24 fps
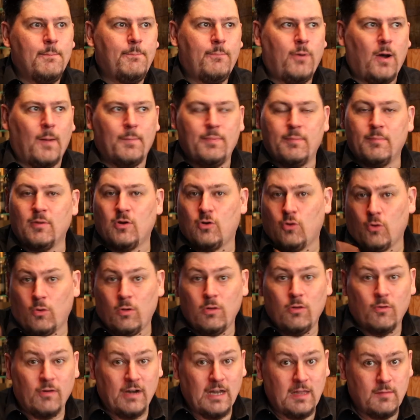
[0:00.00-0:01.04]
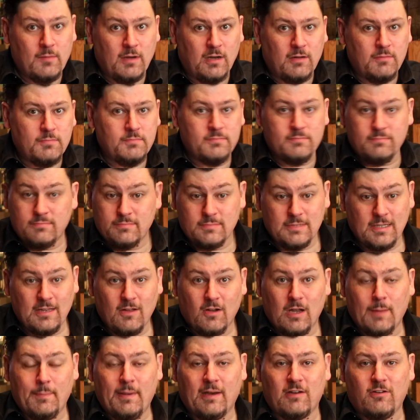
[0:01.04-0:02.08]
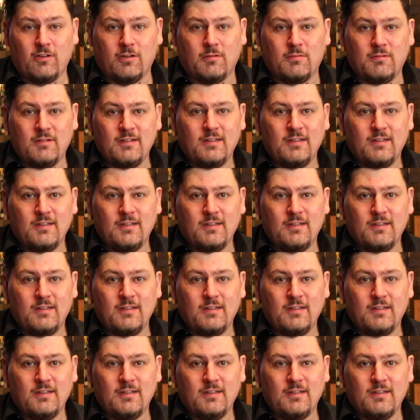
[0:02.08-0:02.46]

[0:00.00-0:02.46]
Pop them a call or an email, and I'll get back to you.